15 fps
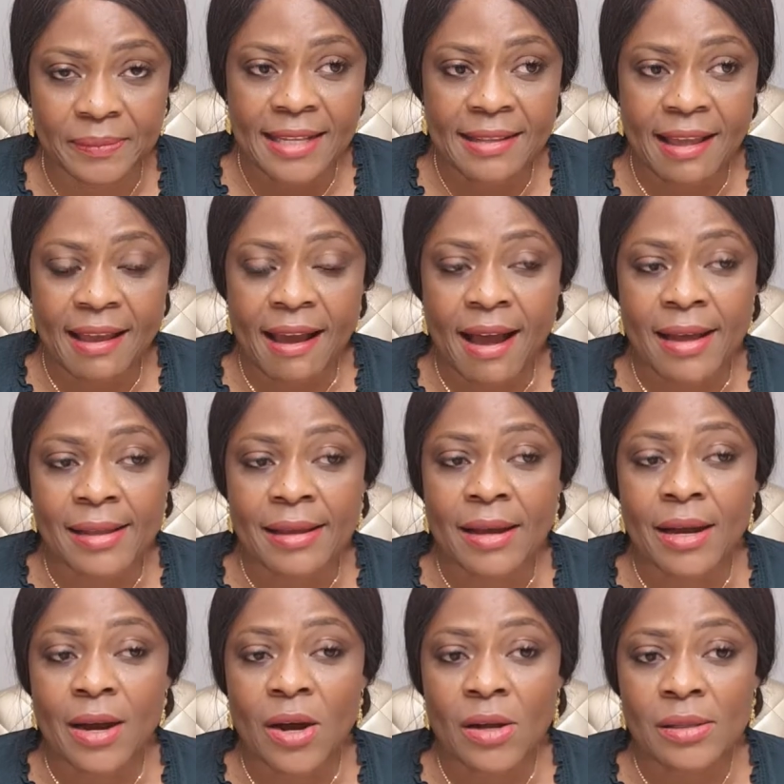They are
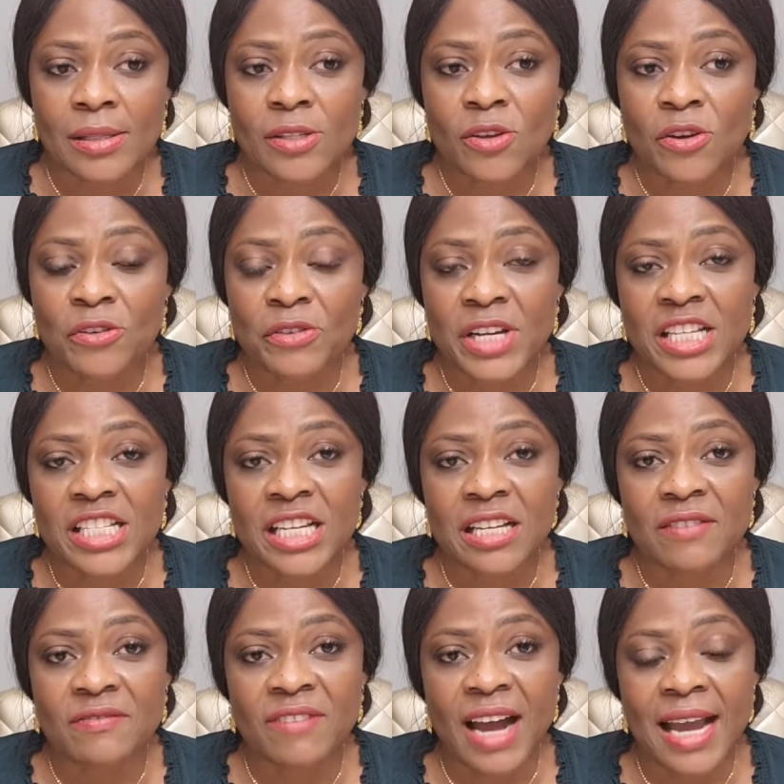also rich
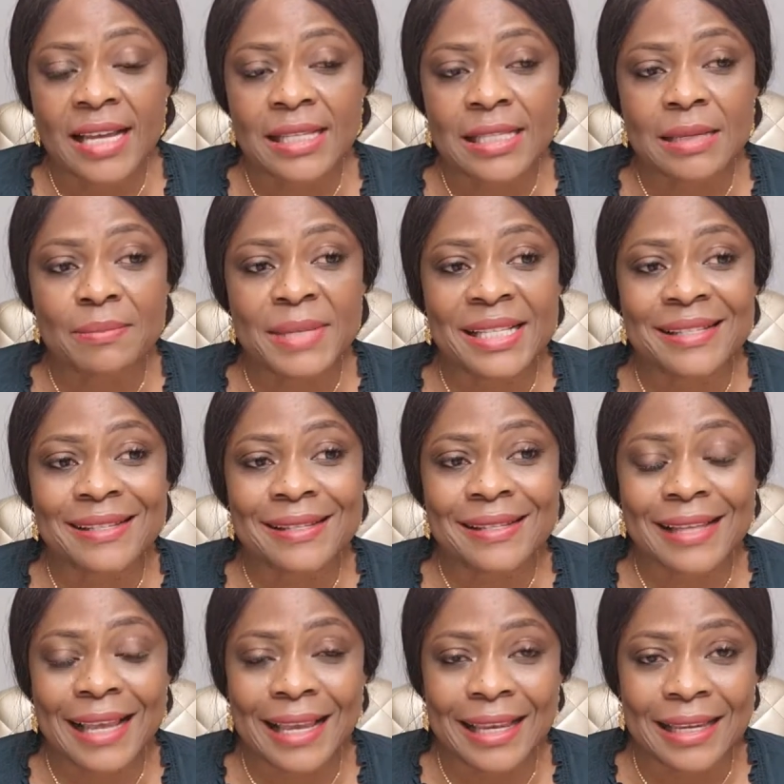in vitamin
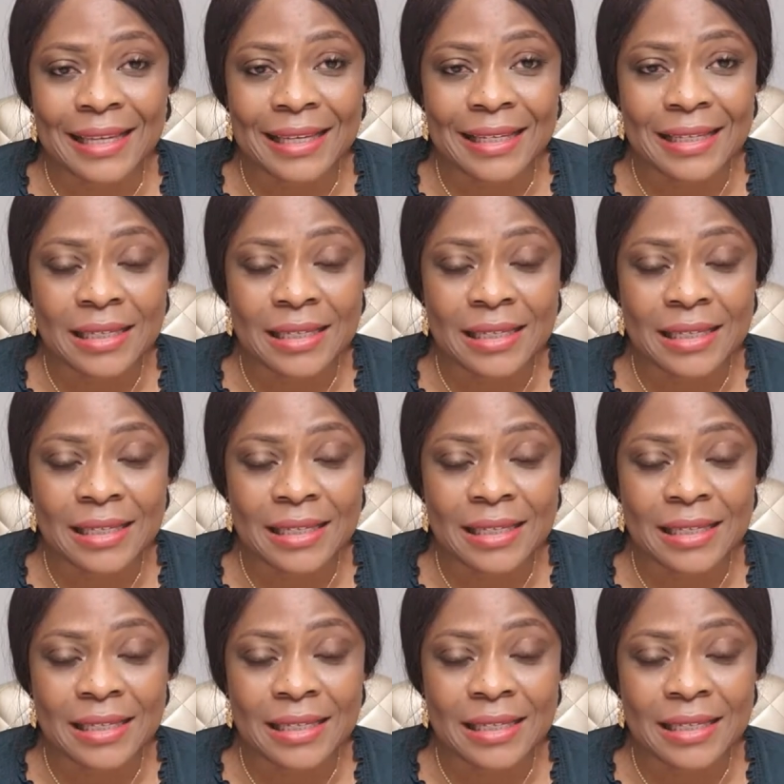C,